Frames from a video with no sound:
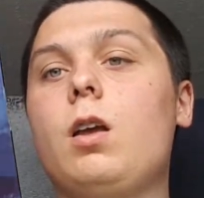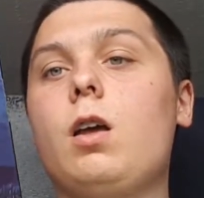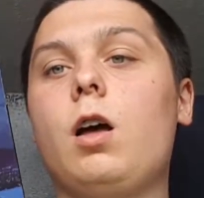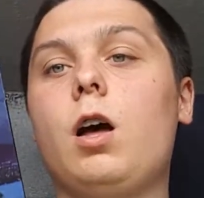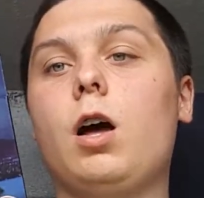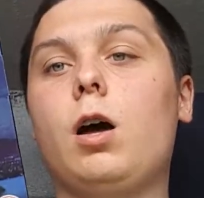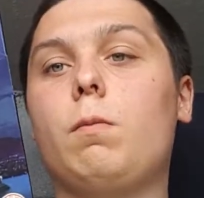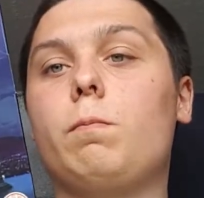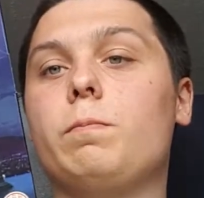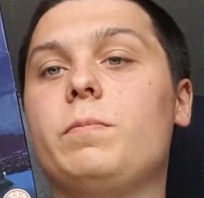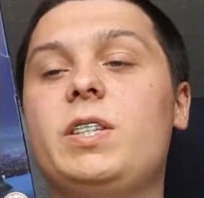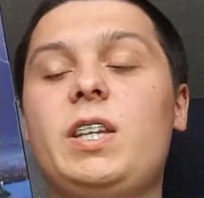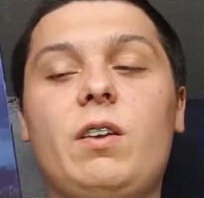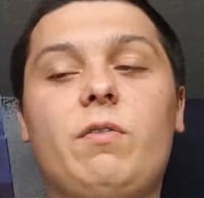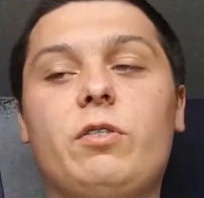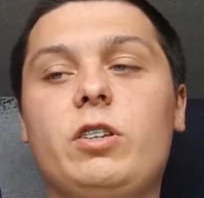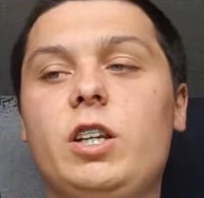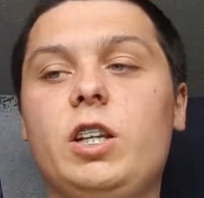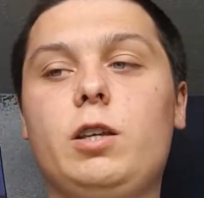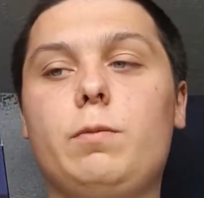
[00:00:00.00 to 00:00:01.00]

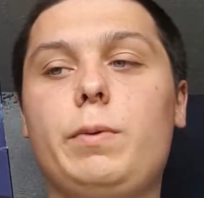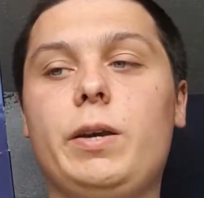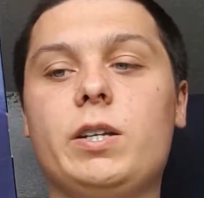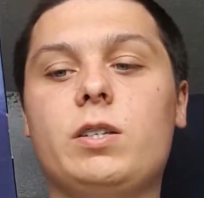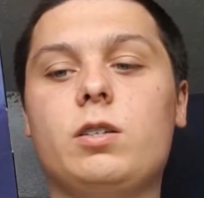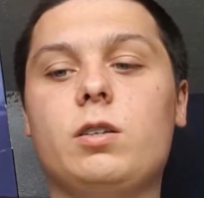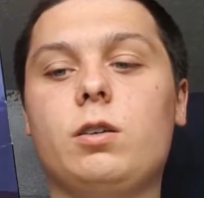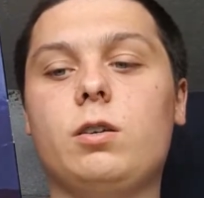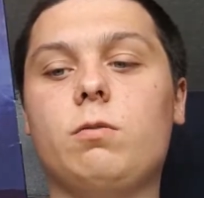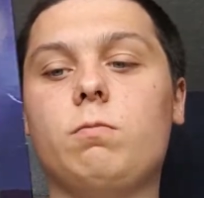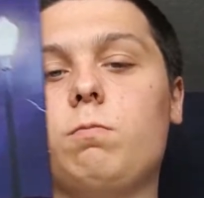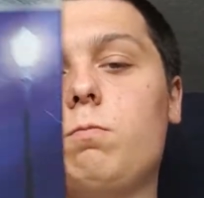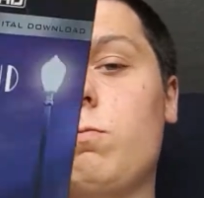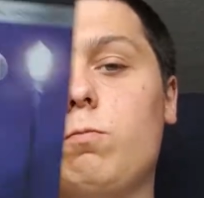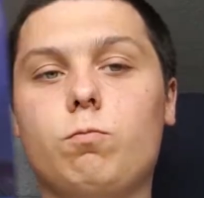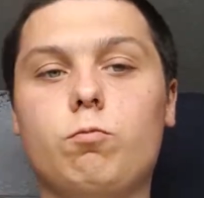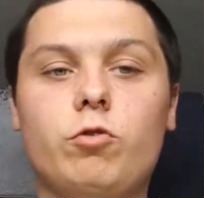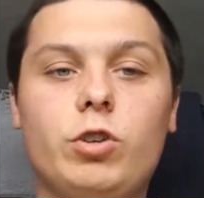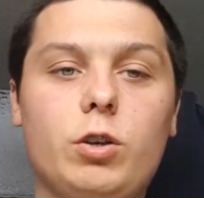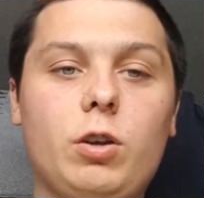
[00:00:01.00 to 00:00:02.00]
Definitely better
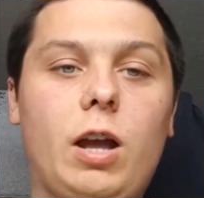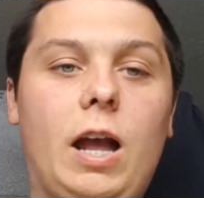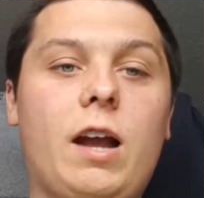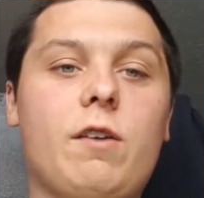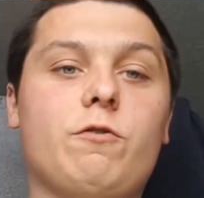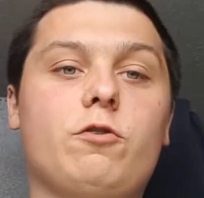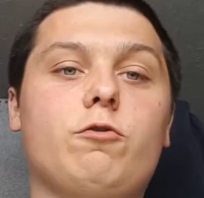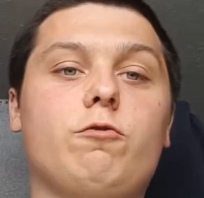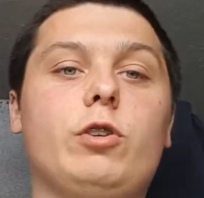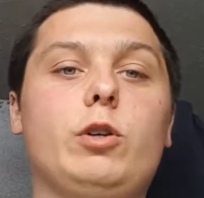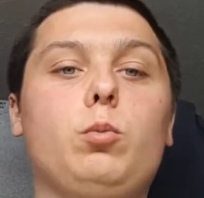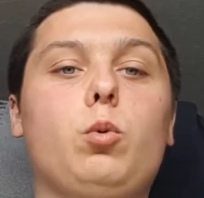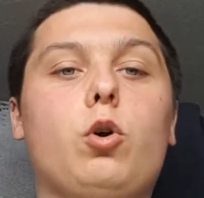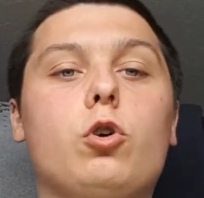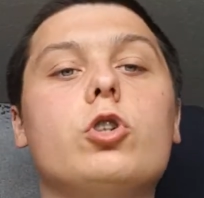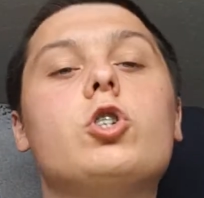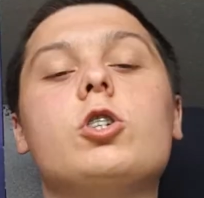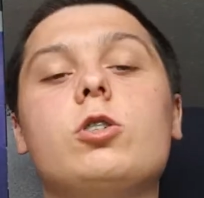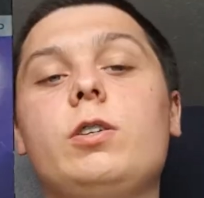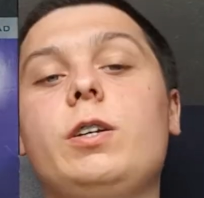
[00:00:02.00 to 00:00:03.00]
after
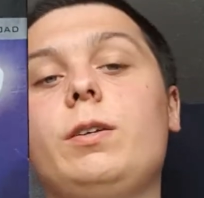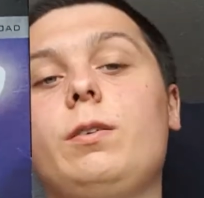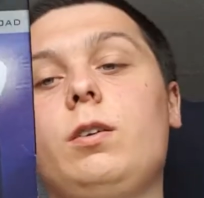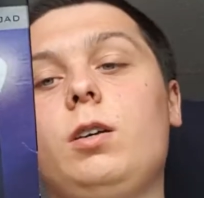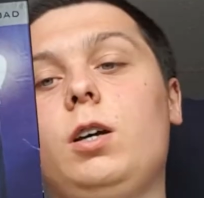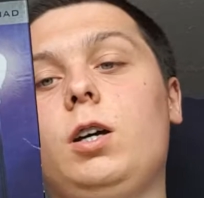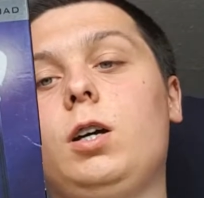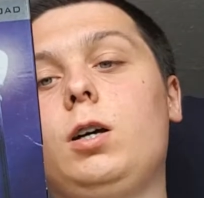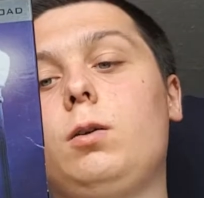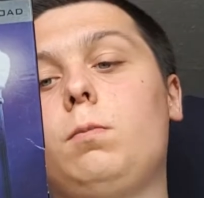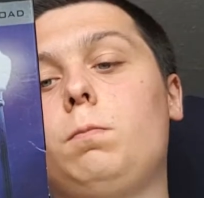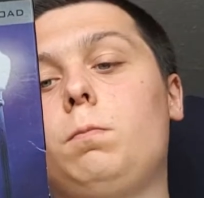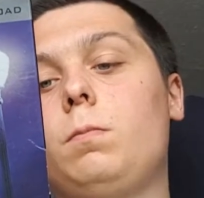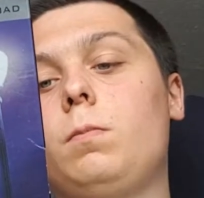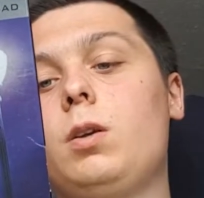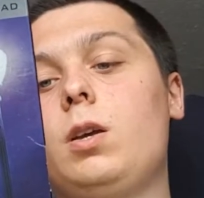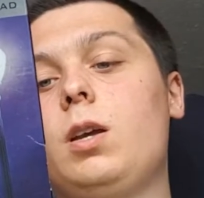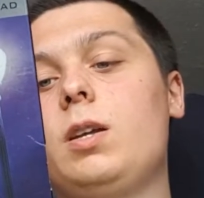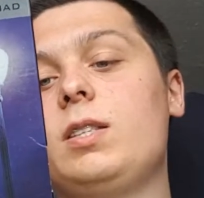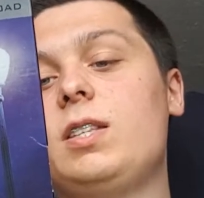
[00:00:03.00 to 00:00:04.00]
rewatching it.
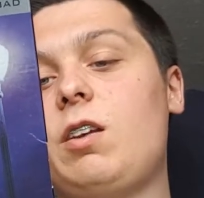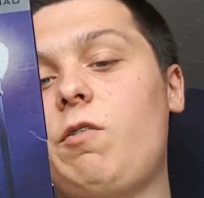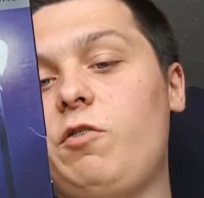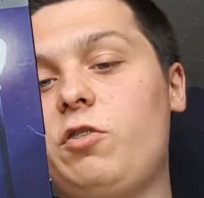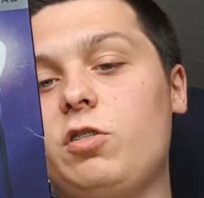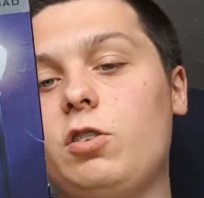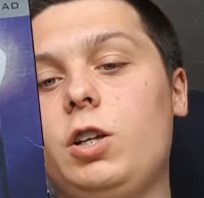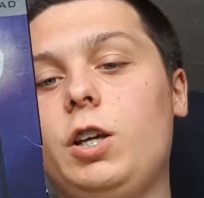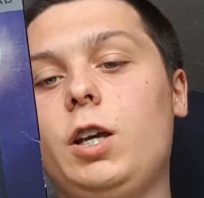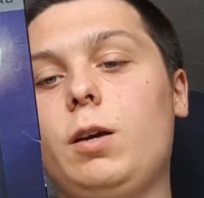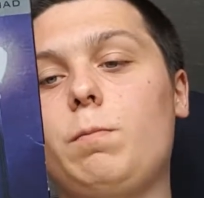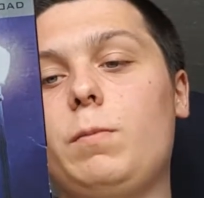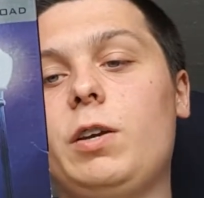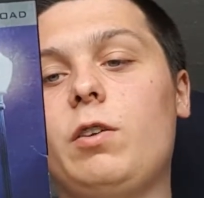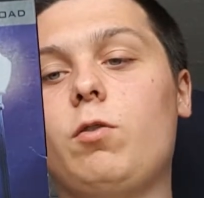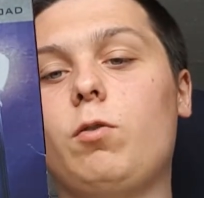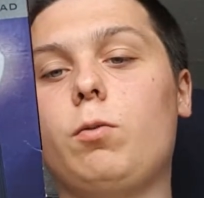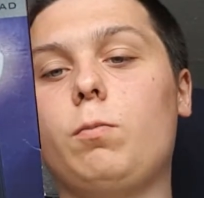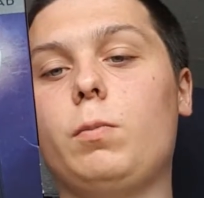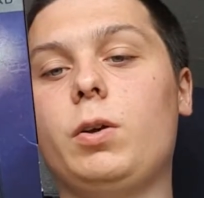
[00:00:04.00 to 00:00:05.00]
Definitely up
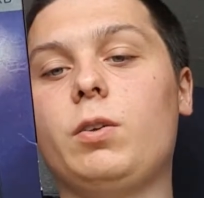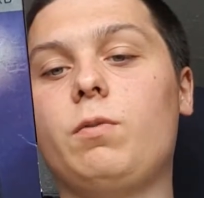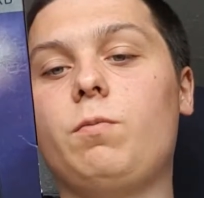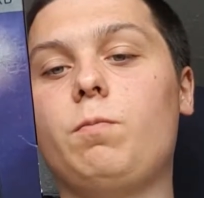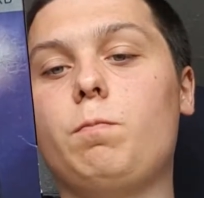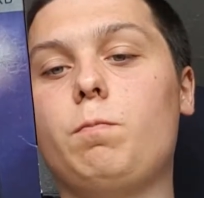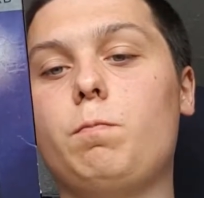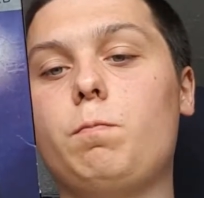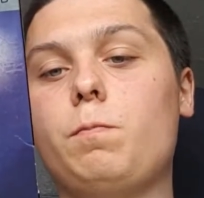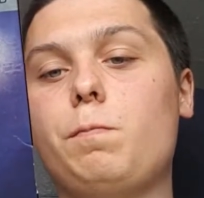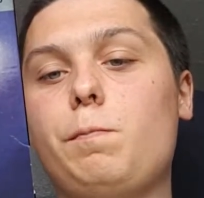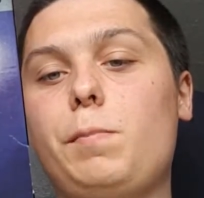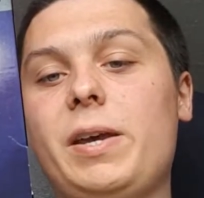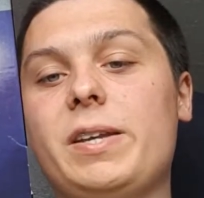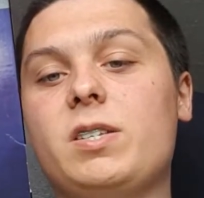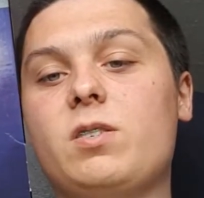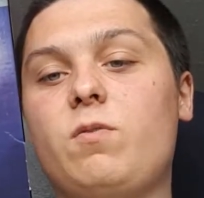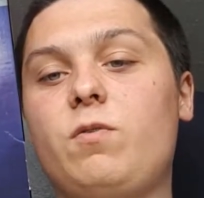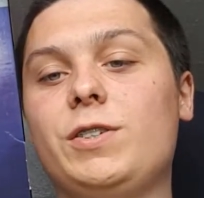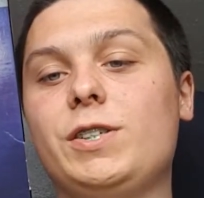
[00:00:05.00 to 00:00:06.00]
there on my
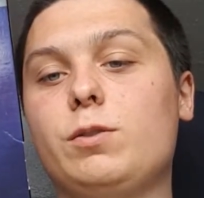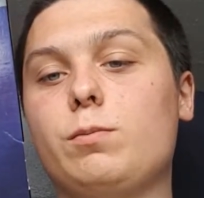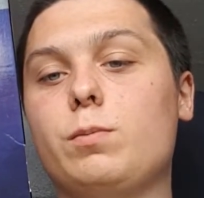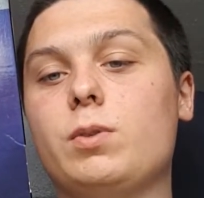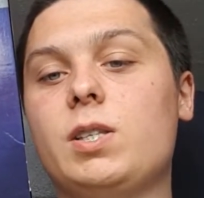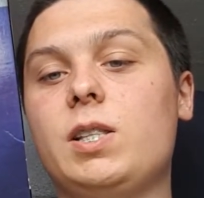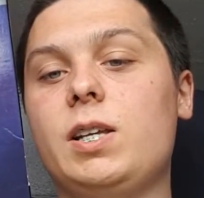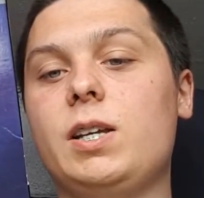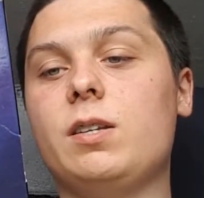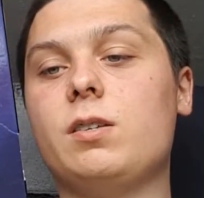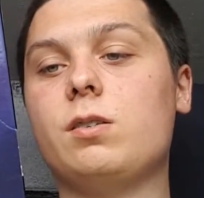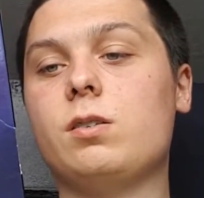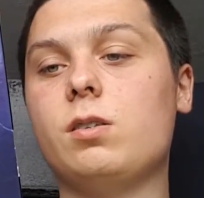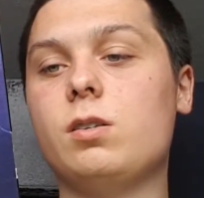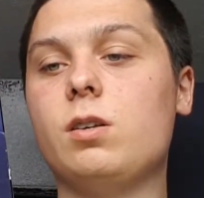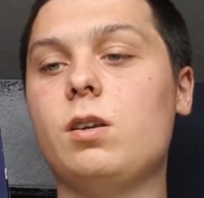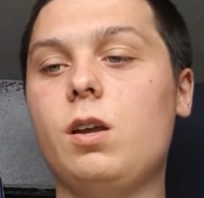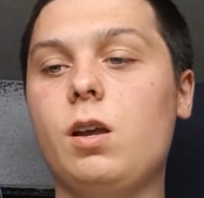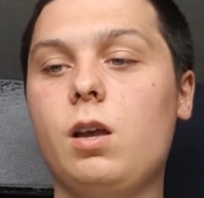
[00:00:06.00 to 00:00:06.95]
best films list.